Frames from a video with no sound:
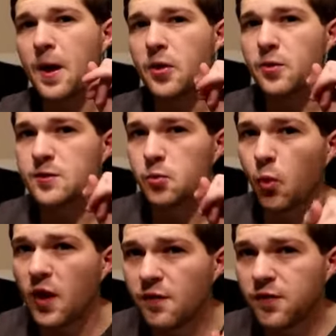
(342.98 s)
there is
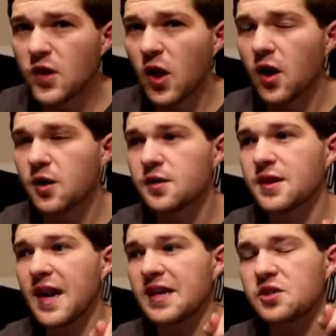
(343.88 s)
one flaw
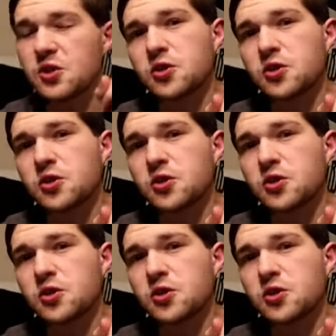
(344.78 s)
that I